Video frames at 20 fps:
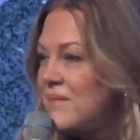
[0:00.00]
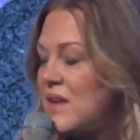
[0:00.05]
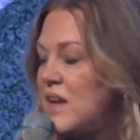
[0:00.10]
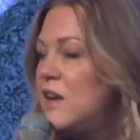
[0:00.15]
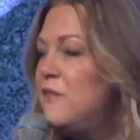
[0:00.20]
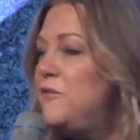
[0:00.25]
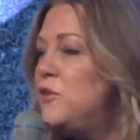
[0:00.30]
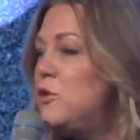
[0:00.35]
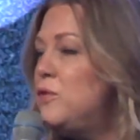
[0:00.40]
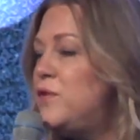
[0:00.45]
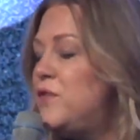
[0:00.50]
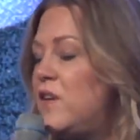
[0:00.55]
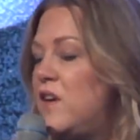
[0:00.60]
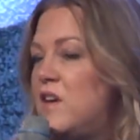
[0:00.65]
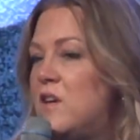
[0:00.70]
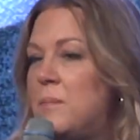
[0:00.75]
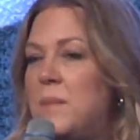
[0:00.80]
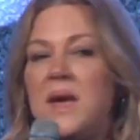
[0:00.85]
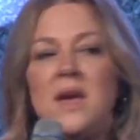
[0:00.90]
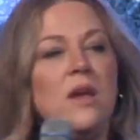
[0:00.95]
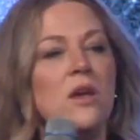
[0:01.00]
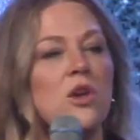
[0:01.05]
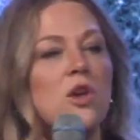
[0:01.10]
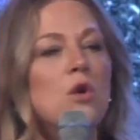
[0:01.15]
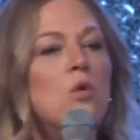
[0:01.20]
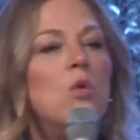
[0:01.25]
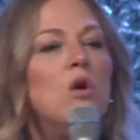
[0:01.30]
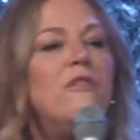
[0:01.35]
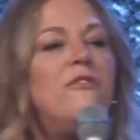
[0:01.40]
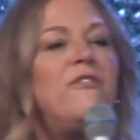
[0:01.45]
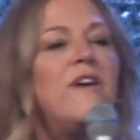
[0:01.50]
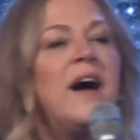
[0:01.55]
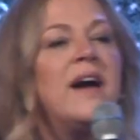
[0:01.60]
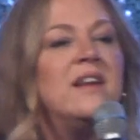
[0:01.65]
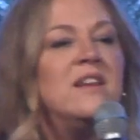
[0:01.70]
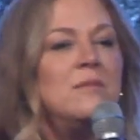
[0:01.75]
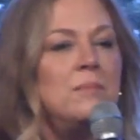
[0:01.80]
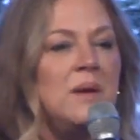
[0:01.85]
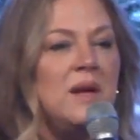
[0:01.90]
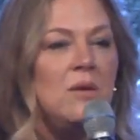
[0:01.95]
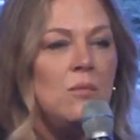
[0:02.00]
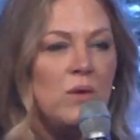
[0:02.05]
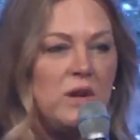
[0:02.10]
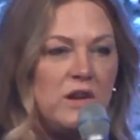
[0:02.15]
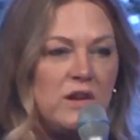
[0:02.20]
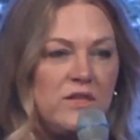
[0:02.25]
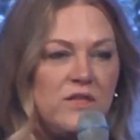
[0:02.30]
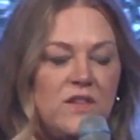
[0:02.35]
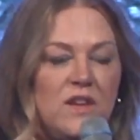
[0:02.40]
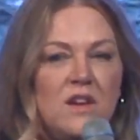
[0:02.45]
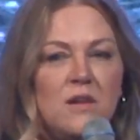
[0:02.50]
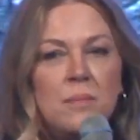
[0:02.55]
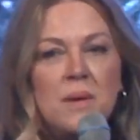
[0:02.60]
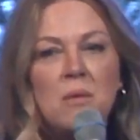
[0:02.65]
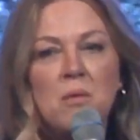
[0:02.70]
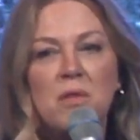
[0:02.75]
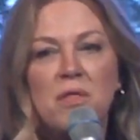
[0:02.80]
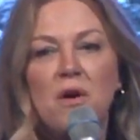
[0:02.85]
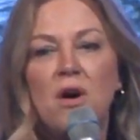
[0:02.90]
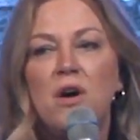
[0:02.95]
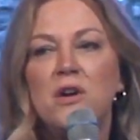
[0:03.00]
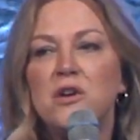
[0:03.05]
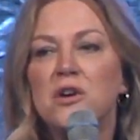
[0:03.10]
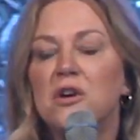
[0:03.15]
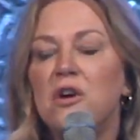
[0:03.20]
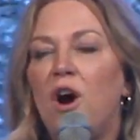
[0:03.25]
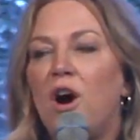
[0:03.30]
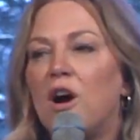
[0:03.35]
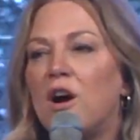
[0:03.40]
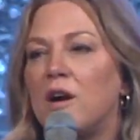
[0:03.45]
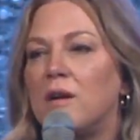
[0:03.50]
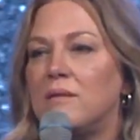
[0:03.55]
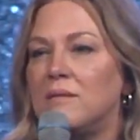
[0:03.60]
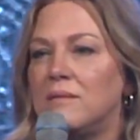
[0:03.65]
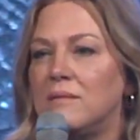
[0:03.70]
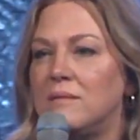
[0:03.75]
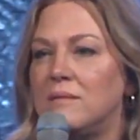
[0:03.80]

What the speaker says: If you seek me, you will find me when you seek me with all your heart.